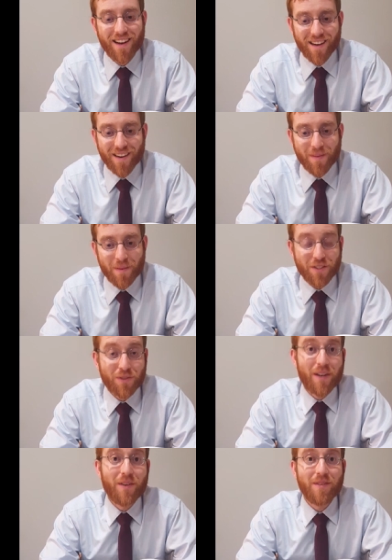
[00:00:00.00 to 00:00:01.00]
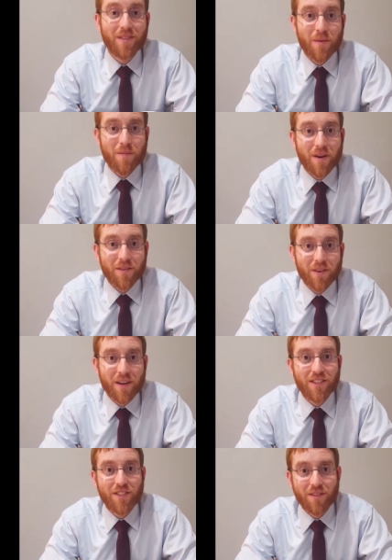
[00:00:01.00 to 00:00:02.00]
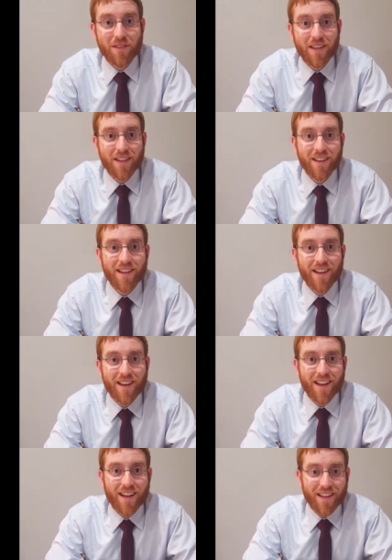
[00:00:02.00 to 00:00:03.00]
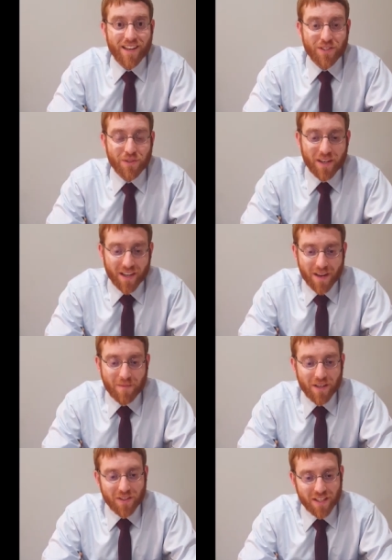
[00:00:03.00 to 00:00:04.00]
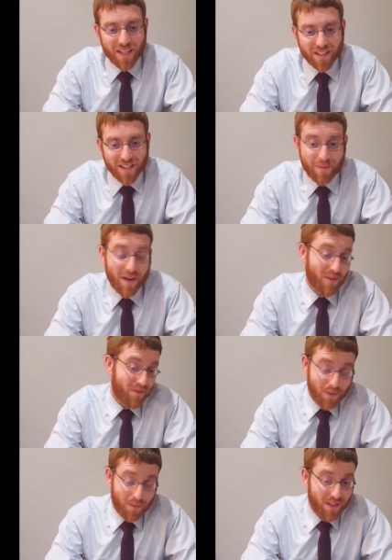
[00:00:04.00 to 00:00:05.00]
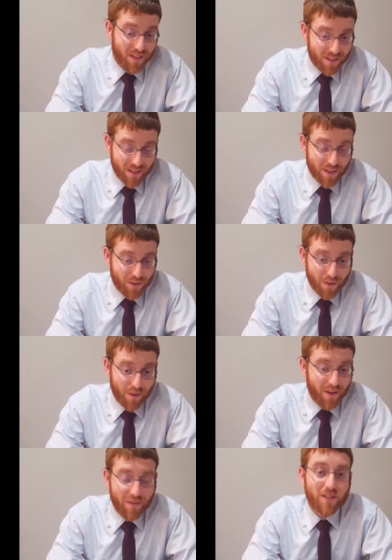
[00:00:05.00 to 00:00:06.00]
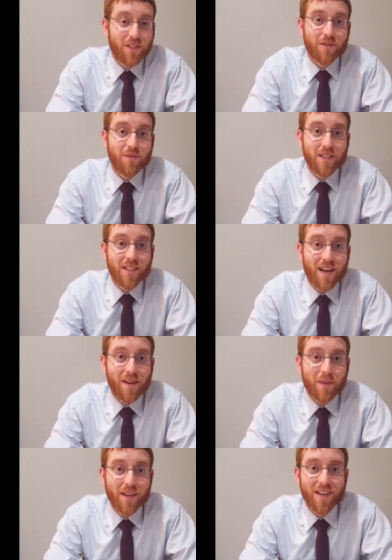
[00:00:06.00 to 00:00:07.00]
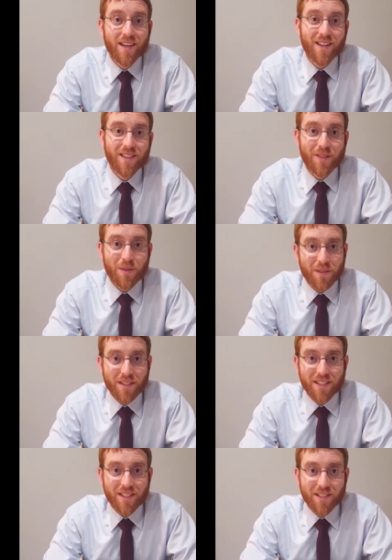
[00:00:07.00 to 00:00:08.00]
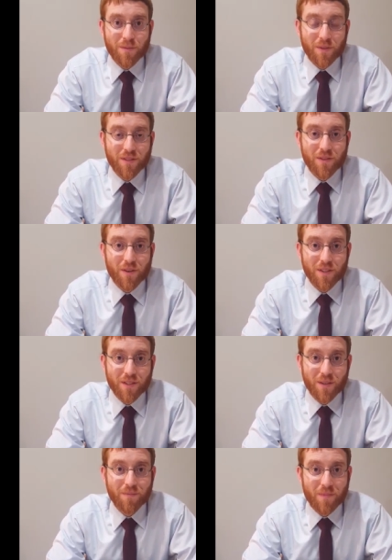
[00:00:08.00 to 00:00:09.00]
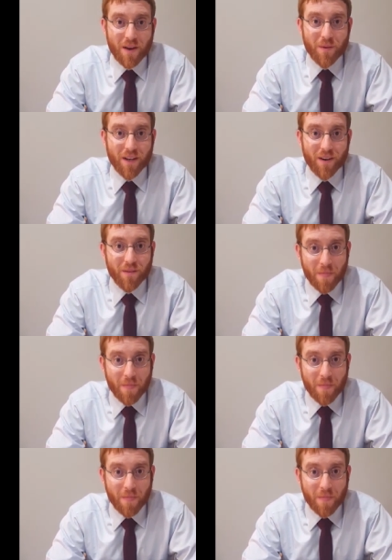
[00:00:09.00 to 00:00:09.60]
Um, Ashreinu, that we're part of a great yeshiva. And Ashreichem, that you're taking time either from your busy schedule or even just free time to listen to some words of Torah. So here we go.